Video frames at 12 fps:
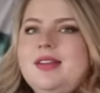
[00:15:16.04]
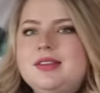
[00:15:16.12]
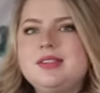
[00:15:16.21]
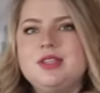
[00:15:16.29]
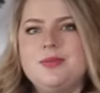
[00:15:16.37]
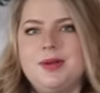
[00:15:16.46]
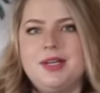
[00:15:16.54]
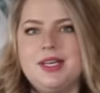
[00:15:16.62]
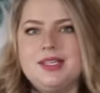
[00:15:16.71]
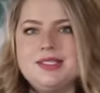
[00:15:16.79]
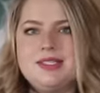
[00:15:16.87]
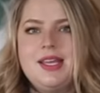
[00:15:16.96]
That's super
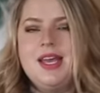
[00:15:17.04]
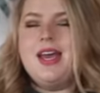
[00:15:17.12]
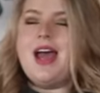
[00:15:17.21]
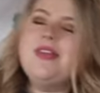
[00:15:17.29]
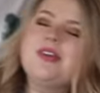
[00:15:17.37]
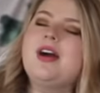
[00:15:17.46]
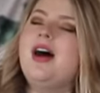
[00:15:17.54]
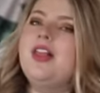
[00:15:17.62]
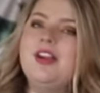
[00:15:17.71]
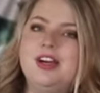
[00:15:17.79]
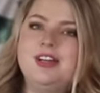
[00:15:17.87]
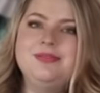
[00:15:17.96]
nice. And the
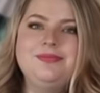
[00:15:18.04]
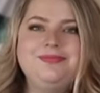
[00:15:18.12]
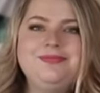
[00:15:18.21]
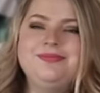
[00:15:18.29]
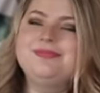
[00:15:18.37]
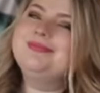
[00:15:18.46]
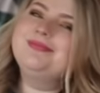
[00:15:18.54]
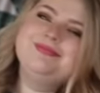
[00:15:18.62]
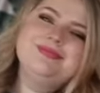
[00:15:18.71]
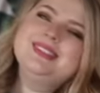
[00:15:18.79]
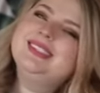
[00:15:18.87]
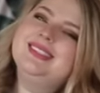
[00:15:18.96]
color,
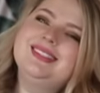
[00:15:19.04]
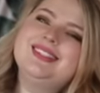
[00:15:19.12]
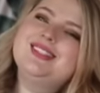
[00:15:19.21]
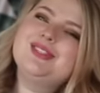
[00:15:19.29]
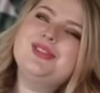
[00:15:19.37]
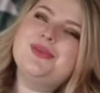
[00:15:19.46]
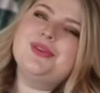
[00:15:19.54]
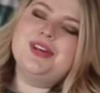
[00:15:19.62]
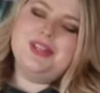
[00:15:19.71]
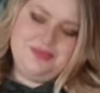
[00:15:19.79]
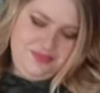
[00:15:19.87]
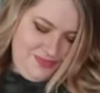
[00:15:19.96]
it's so
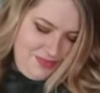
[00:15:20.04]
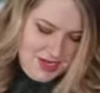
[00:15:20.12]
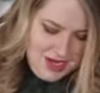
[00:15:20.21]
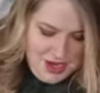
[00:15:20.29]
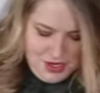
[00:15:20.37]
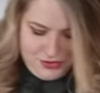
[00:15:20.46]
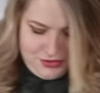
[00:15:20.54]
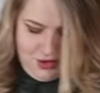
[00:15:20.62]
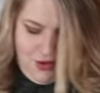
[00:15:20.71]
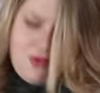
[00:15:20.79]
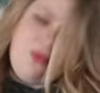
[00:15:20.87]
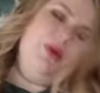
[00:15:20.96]
good.
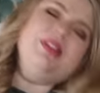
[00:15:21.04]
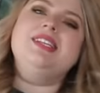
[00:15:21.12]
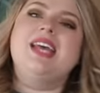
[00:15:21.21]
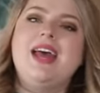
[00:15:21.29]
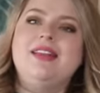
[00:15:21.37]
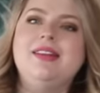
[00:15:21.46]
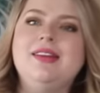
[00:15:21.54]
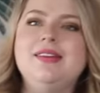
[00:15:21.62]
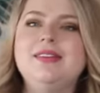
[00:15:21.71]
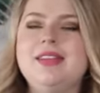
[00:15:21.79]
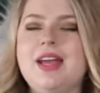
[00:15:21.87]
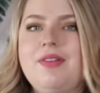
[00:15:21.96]
So once again,
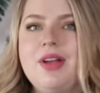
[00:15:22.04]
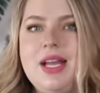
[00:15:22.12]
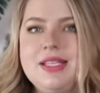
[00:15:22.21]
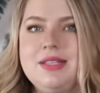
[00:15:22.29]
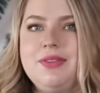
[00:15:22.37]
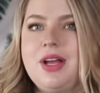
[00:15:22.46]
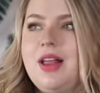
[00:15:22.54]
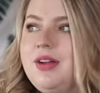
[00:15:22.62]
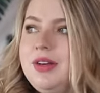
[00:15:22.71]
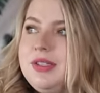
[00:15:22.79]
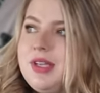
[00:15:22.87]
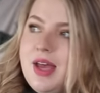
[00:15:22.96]
they have all kinds of different
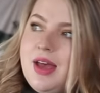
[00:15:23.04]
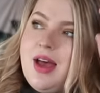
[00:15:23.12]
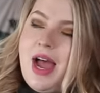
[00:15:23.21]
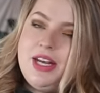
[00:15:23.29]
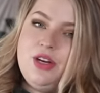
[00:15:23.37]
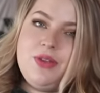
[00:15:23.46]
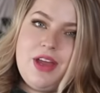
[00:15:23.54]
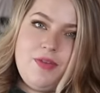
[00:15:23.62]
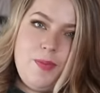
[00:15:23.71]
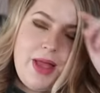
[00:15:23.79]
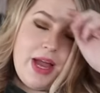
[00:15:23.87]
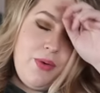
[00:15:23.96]
colors. I know they have
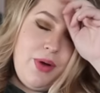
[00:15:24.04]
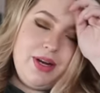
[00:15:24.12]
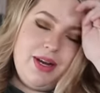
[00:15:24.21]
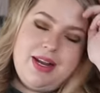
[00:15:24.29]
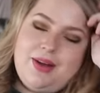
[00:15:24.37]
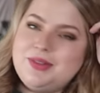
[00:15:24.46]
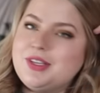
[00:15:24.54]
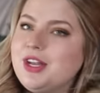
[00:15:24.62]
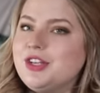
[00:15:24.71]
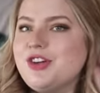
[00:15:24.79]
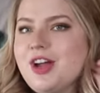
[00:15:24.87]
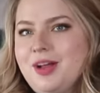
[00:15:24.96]
a black one, and I was
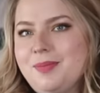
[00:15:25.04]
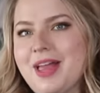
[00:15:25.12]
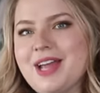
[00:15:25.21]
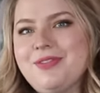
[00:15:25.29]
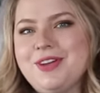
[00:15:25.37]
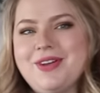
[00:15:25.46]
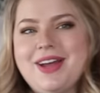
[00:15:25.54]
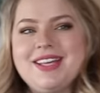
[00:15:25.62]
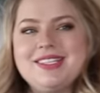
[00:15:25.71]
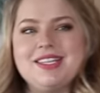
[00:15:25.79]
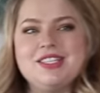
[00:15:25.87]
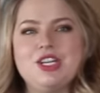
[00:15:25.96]
gonna try on black for you
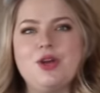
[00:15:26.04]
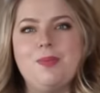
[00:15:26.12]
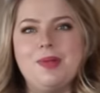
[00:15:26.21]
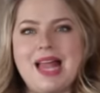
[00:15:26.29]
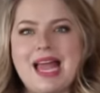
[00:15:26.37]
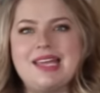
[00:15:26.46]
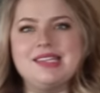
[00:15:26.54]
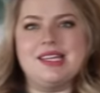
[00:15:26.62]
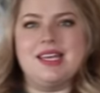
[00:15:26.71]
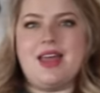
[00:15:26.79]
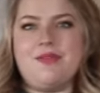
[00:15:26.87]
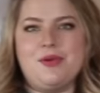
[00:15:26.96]
guys because I know black is
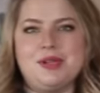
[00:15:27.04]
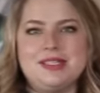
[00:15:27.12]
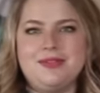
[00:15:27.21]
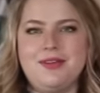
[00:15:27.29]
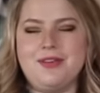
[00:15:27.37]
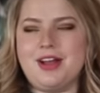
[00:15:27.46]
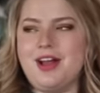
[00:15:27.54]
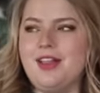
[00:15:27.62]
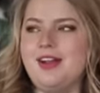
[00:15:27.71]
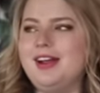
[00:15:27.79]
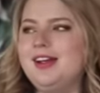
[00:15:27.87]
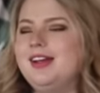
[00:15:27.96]
like everyone's favorite
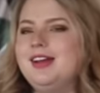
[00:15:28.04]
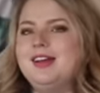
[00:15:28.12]
color.